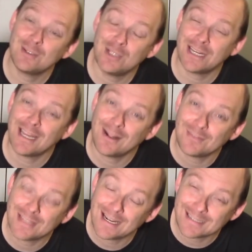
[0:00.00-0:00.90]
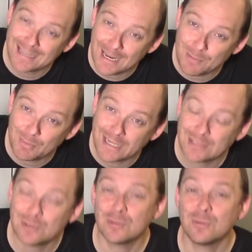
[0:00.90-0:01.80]
check out that
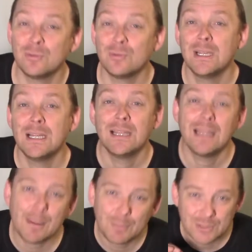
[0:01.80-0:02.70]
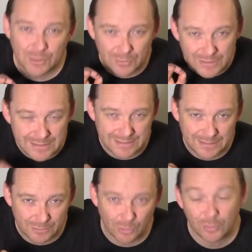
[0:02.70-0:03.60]
campaign two episode
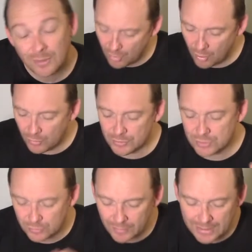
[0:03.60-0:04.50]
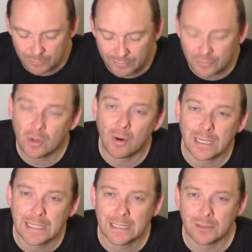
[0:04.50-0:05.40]
zero. On the terrain that we've got
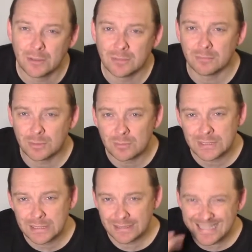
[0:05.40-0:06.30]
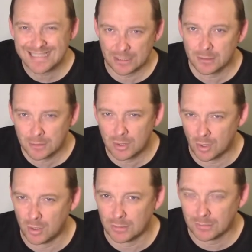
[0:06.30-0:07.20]
here, you, you'll see it's a
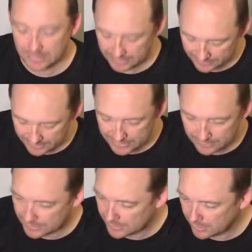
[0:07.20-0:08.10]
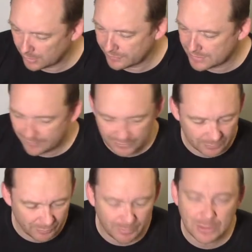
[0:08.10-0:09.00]
lot. There, there's, a, there's a lot of stuff that
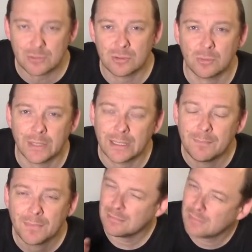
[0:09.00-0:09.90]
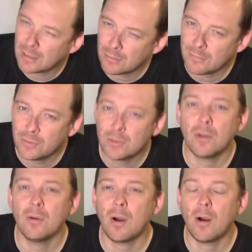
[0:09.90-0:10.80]
we've been doing. A lot of you
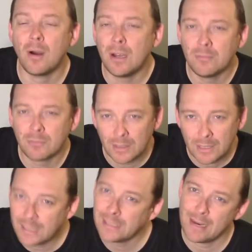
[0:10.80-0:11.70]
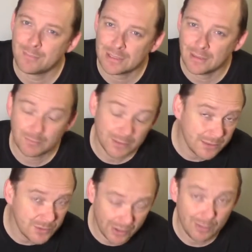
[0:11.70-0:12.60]
know I run a games club, the
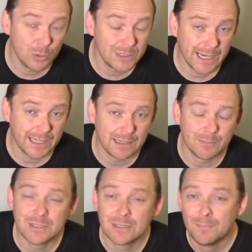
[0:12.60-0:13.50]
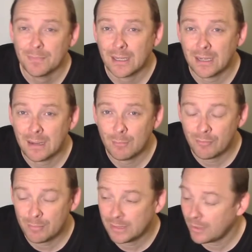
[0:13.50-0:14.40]
Book Tech Adepts. Um,
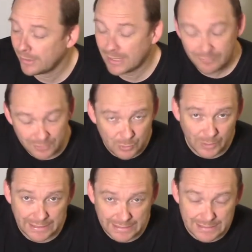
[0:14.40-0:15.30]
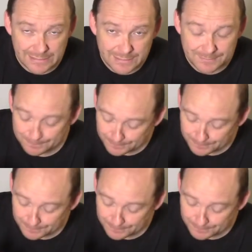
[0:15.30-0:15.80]
we've been going now for 20 years